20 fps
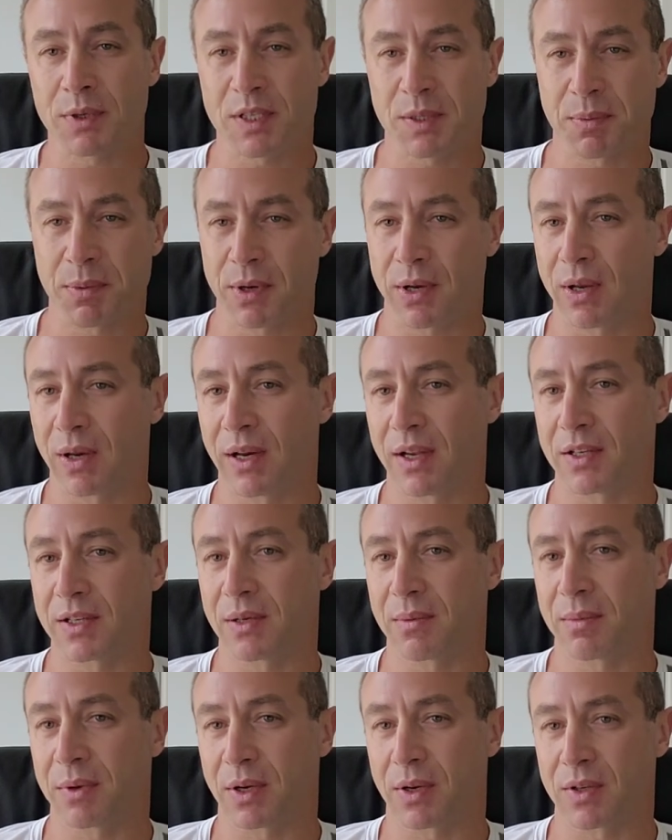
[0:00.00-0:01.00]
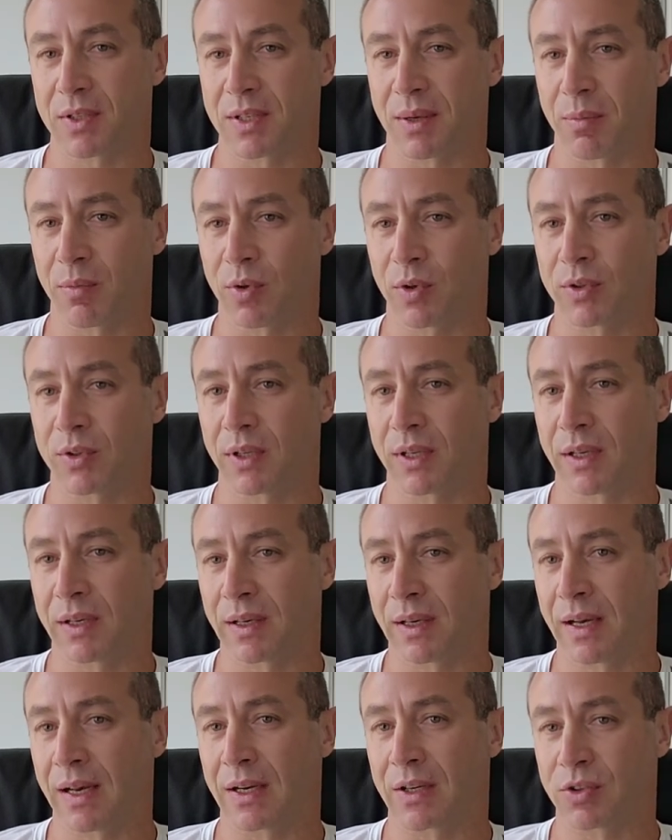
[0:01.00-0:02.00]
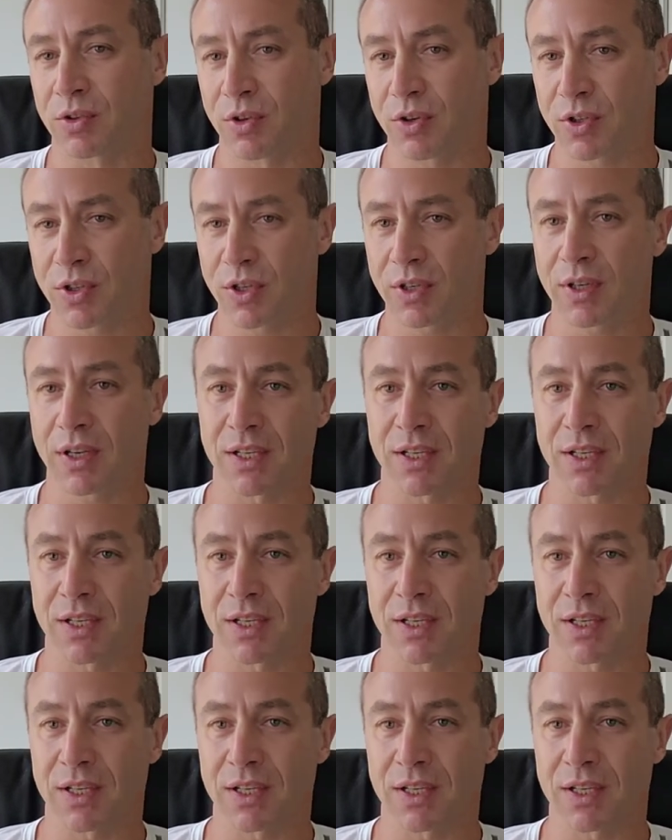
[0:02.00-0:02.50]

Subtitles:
speculating because I'm not an electrician.